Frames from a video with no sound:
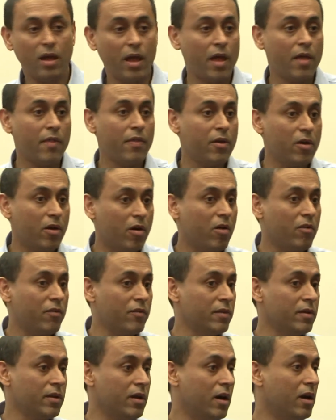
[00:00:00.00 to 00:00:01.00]
And they
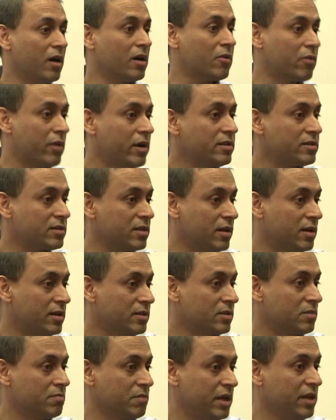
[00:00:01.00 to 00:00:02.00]
often are
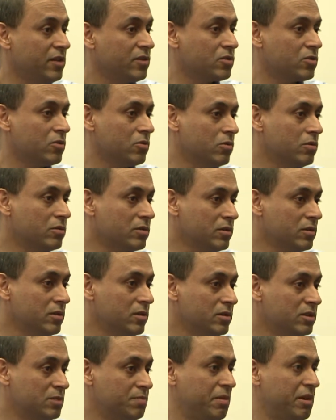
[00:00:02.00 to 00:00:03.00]
criticized, many schools,
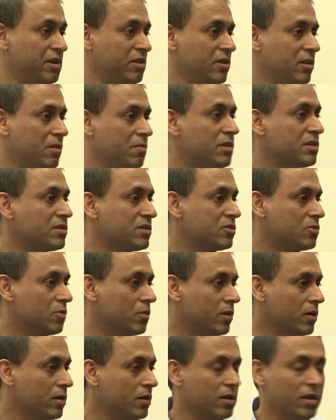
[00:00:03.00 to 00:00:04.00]
especially in the business
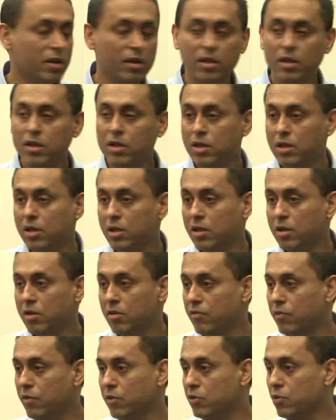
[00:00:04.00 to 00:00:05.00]
world,
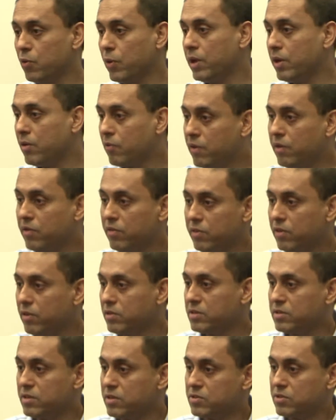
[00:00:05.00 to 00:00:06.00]
for doing
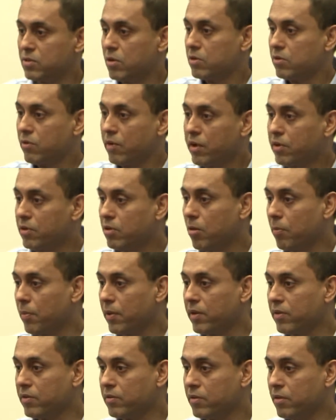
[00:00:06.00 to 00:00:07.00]
research into esoteric
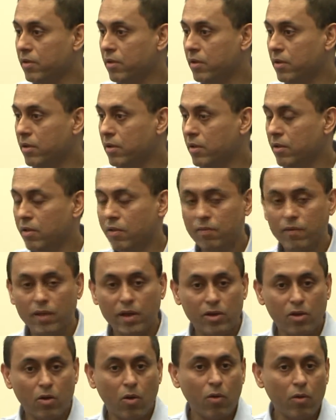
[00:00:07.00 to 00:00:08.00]
topics
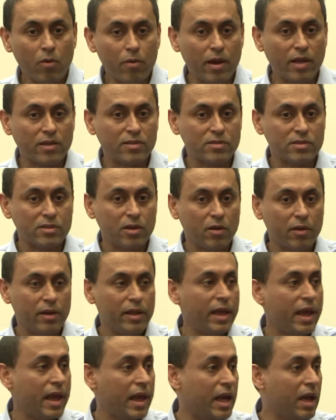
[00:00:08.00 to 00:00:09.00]
that don't
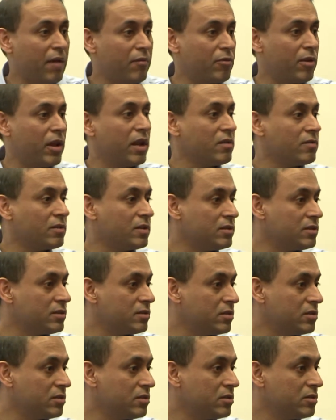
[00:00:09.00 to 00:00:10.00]
necessarily have
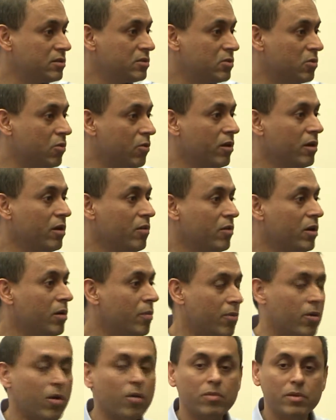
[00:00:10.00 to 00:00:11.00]
relevance to
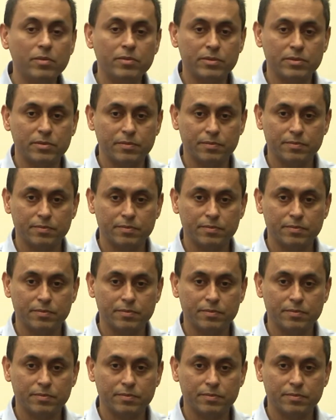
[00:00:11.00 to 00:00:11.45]
real-world problems.